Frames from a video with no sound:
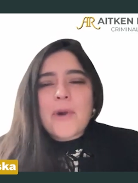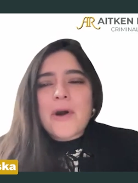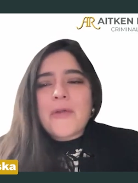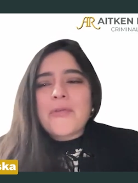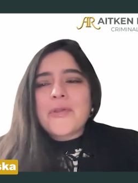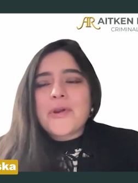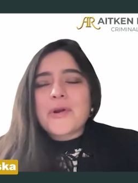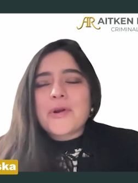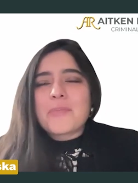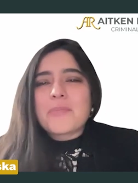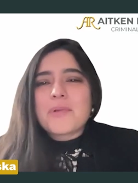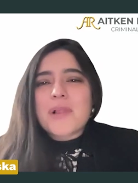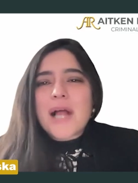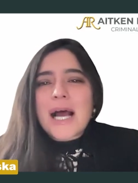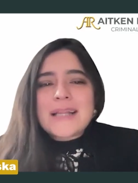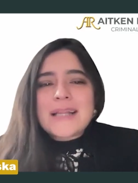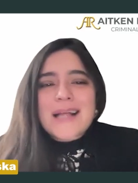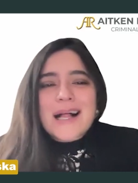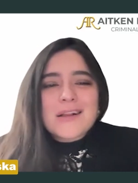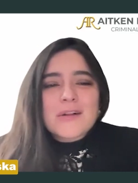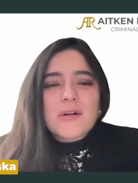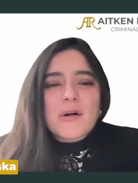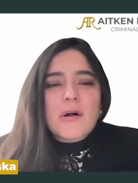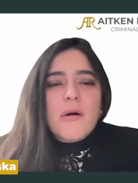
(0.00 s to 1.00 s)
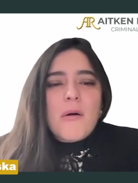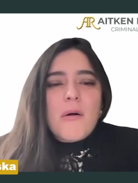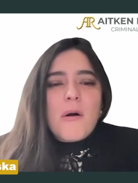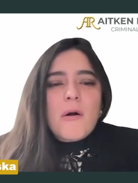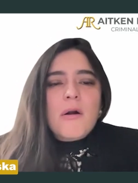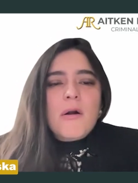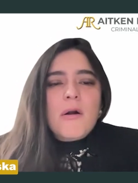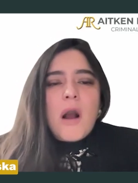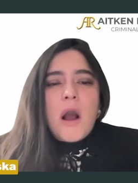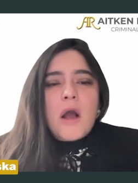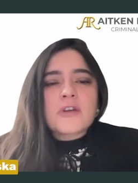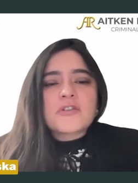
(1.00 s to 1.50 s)
but their blood
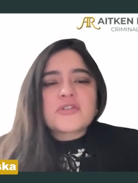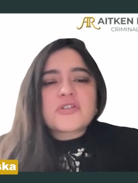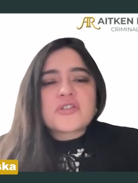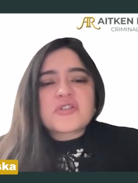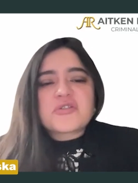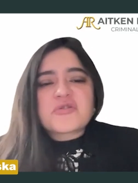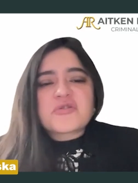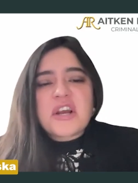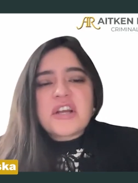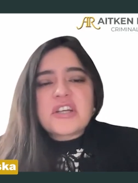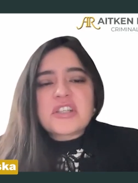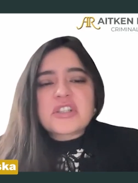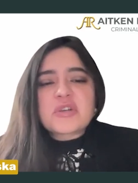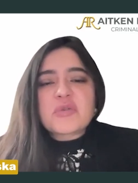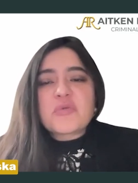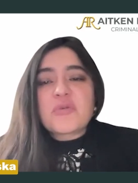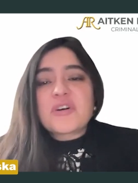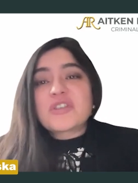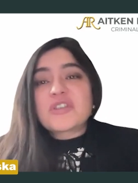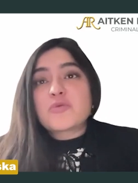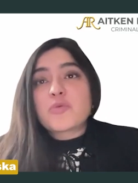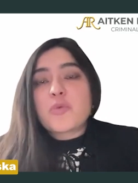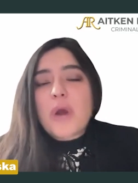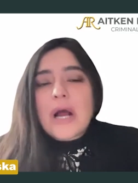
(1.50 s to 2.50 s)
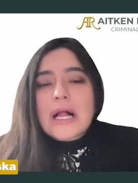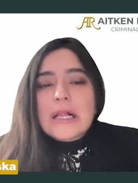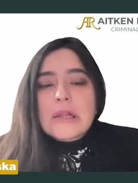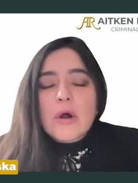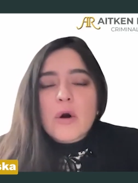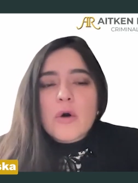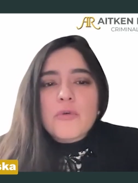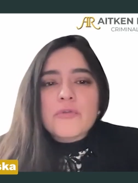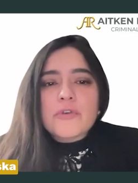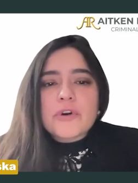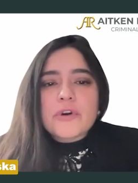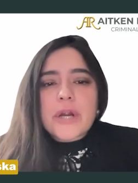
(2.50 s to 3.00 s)
alcohol concentration was well
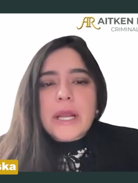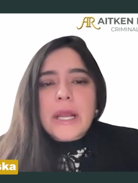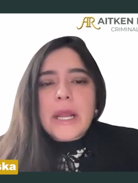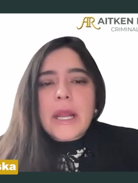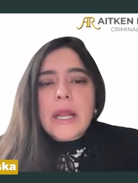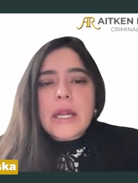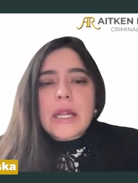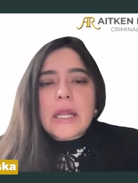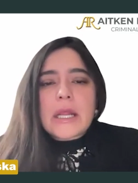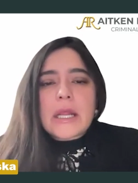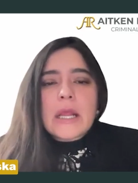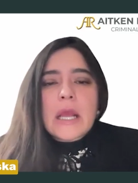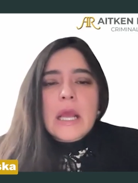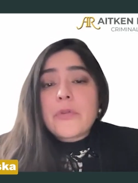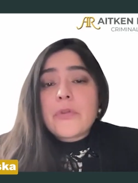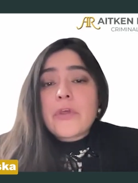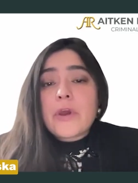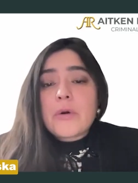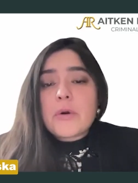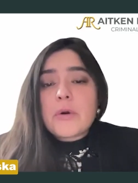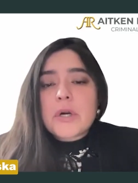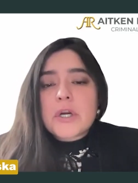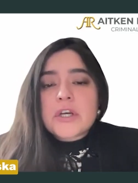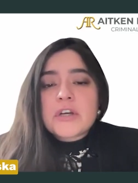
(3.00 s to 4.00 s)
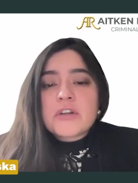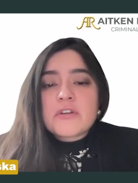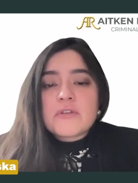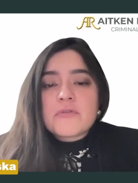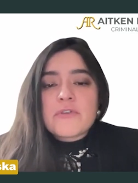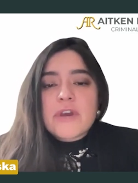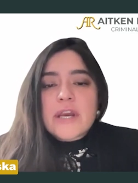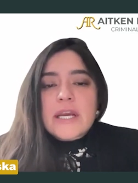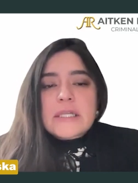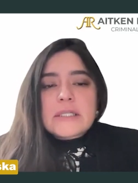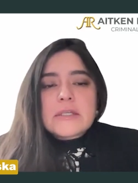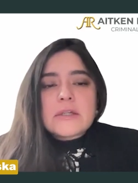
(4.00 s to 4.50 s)
over 80. They were
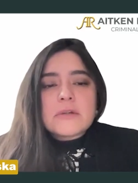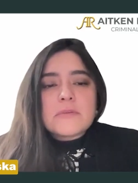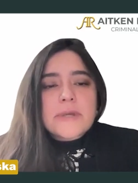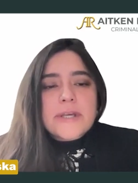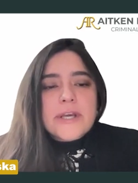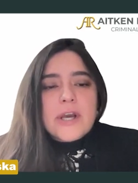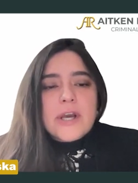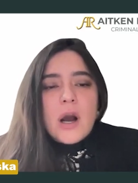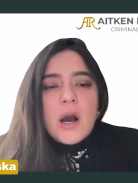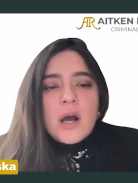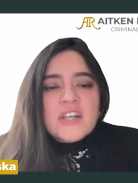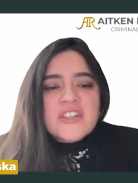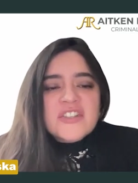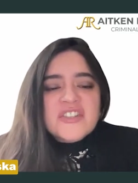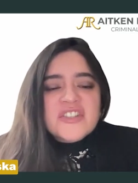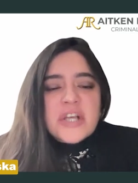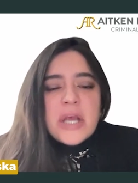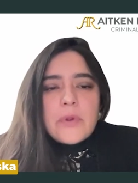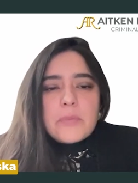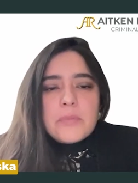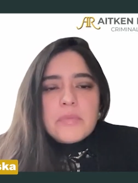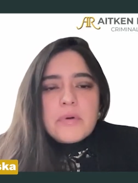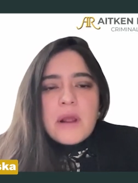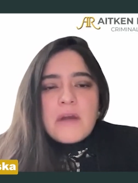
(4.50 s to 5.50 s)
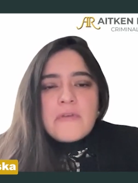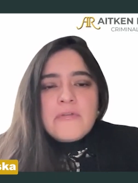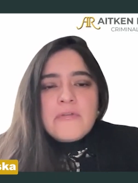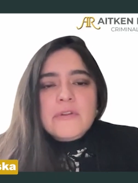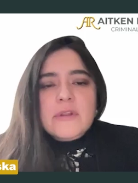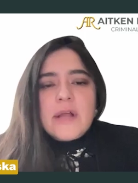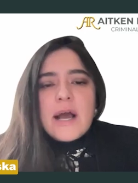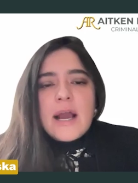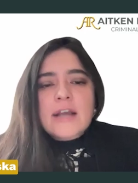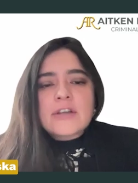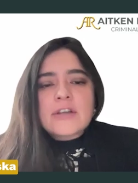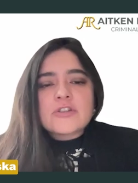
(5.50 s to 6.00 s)
convicted because the
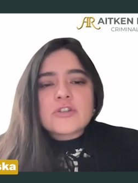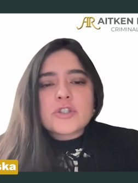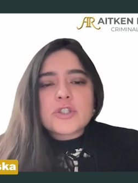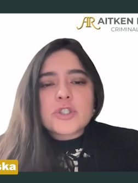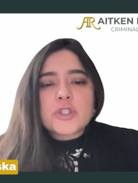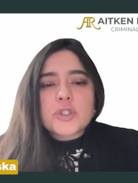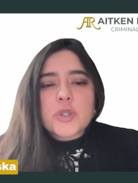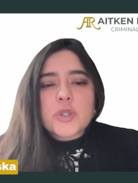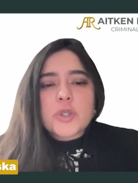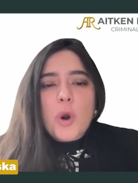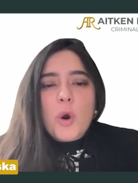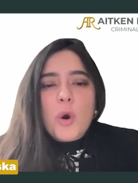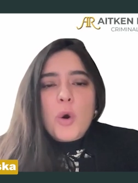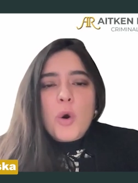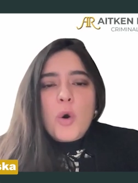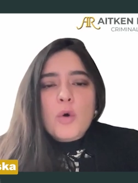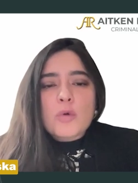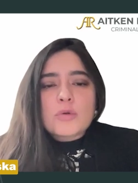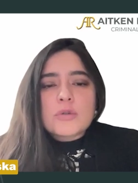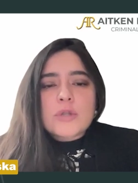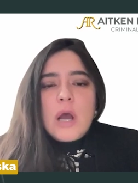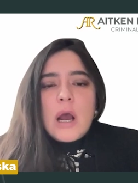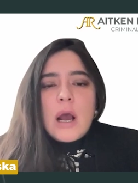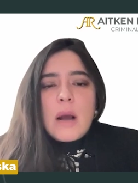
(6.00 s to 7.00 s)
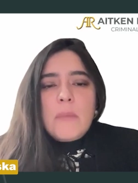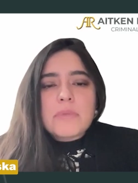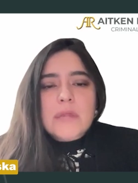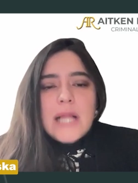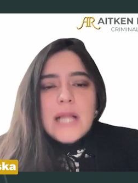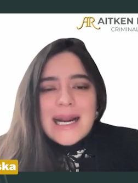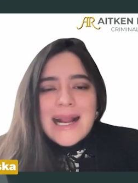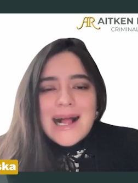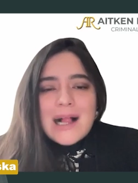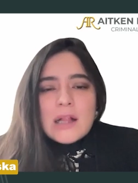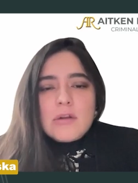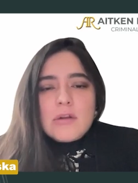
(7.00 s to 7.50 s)
breathalyzer showed a
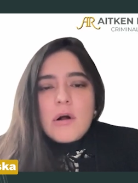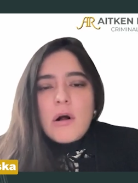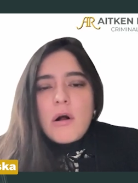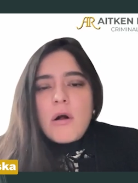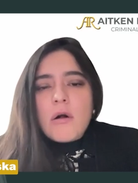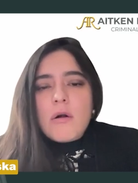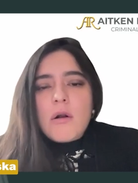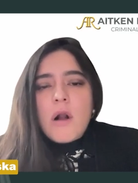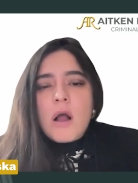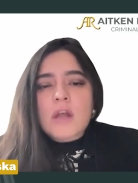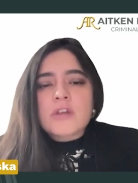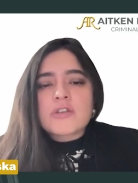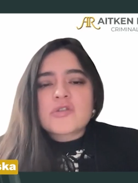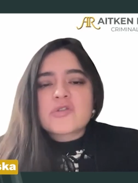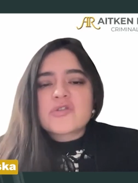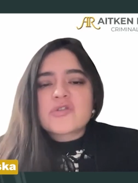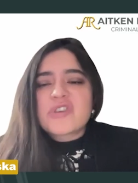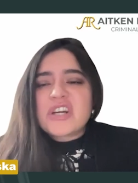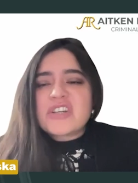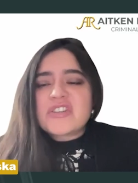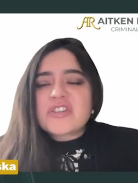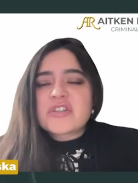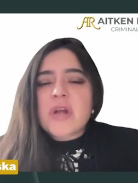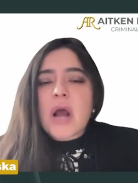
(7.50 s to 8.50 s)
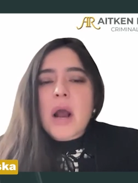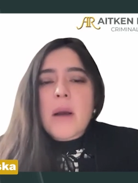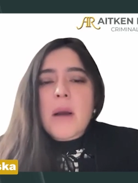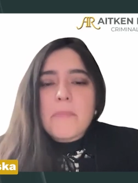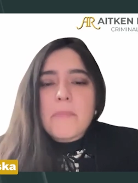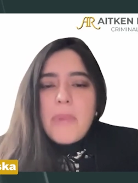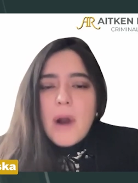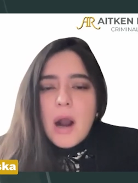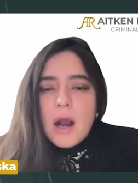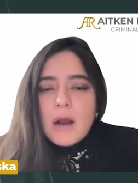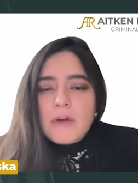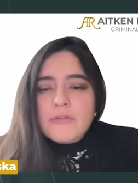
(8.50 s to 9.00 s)
blood alcohol concentration
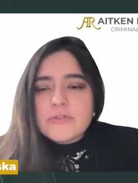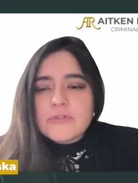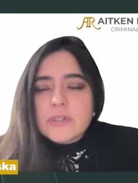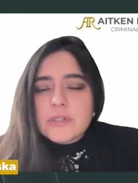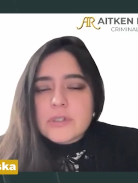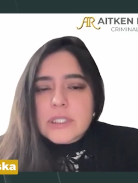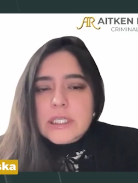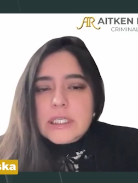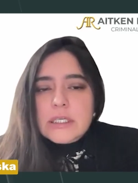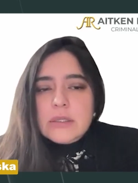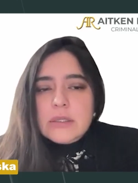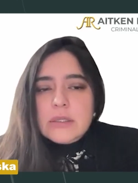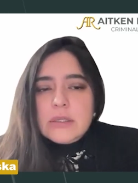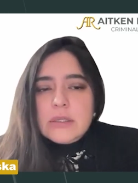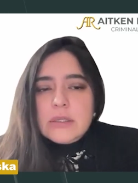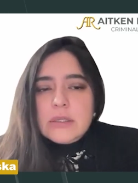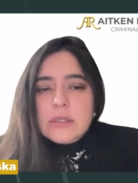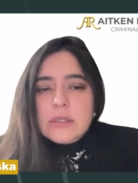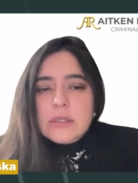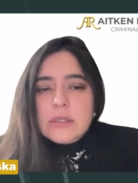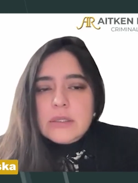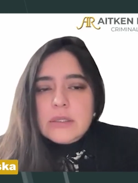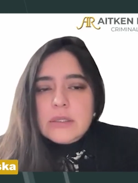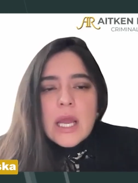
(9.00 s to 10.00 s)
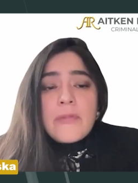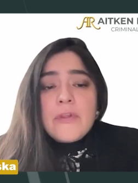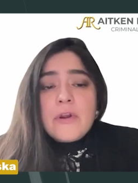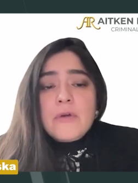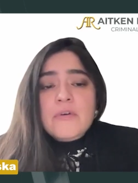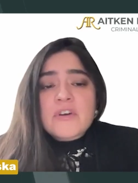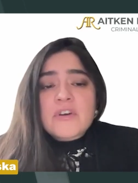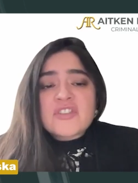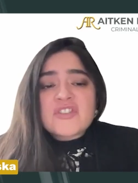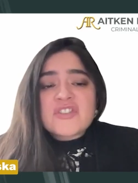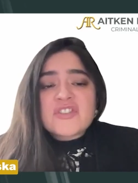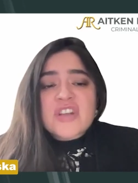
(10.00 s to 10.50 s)
above the legal limit, and there
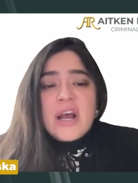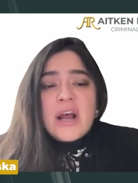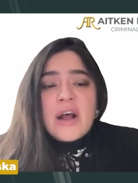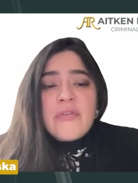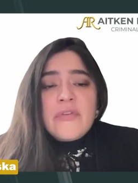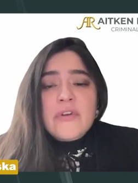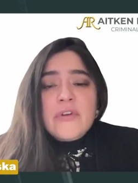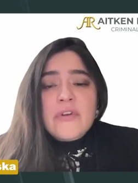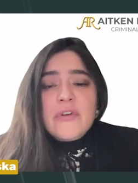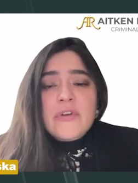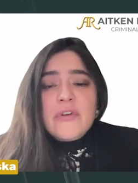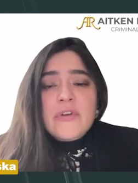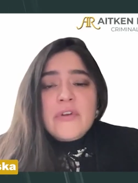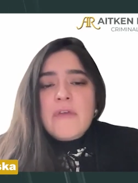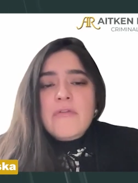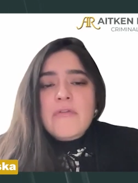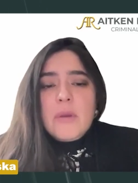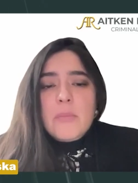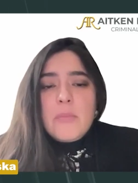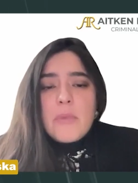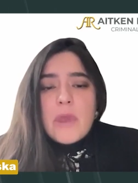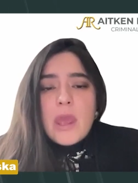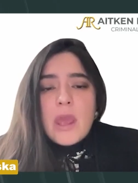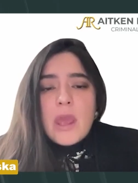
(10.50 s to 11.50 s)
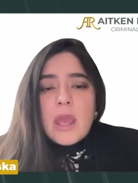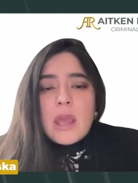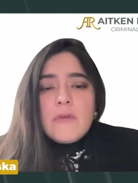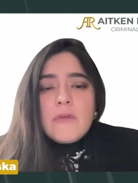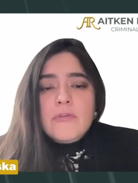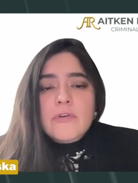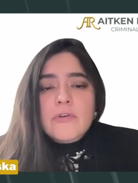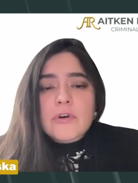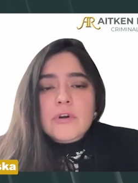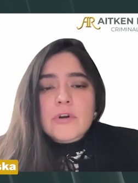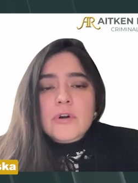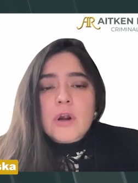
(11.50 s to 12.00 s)
was their driving
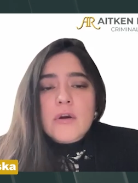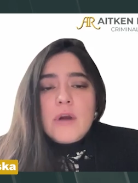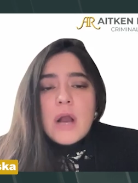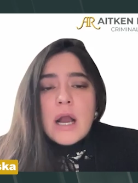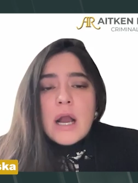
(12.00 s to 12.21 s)
behavior,